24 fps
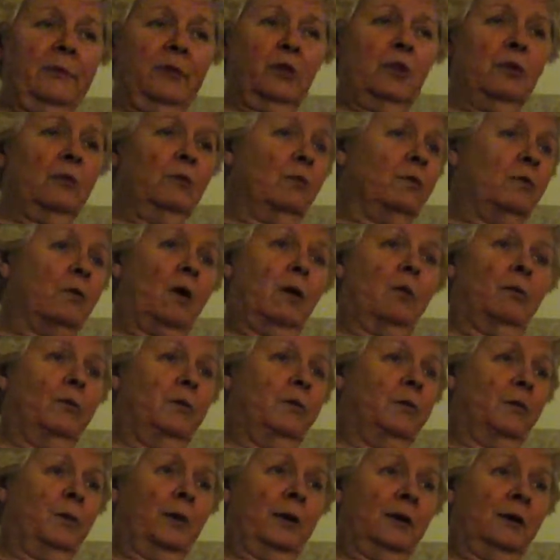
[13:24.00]
she was
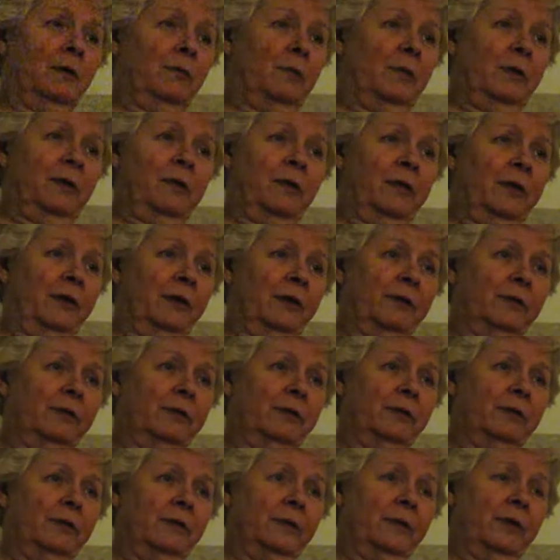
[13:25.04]
always making me
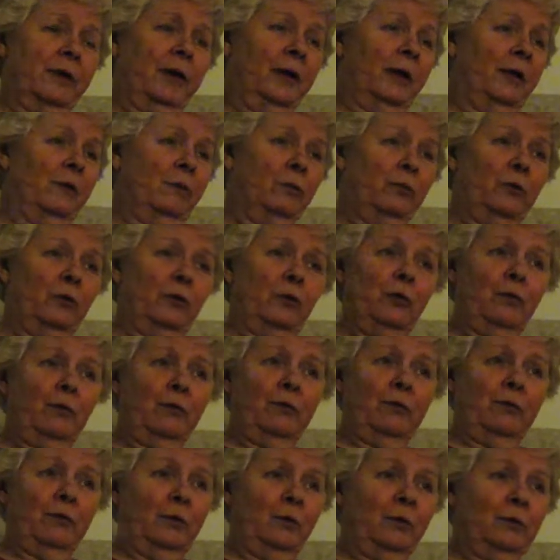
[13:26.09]
things. I had
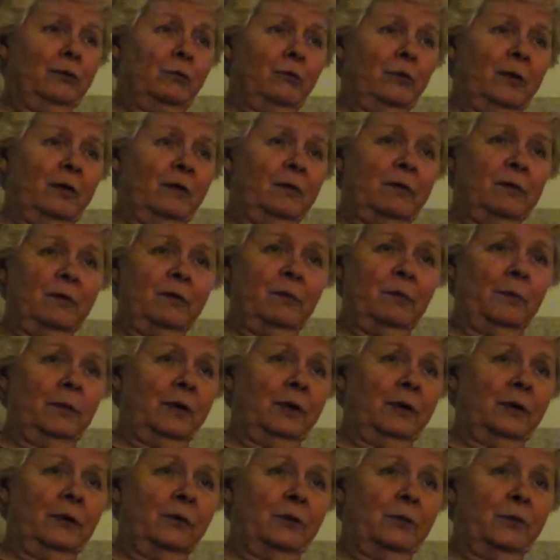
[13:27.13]
beautiful dresses
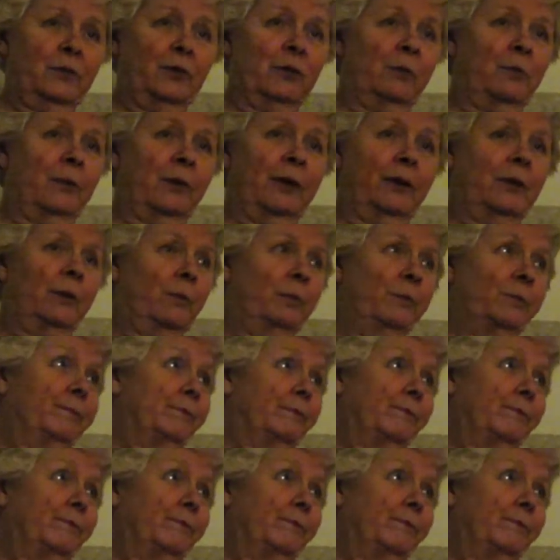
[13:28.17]
because she made them,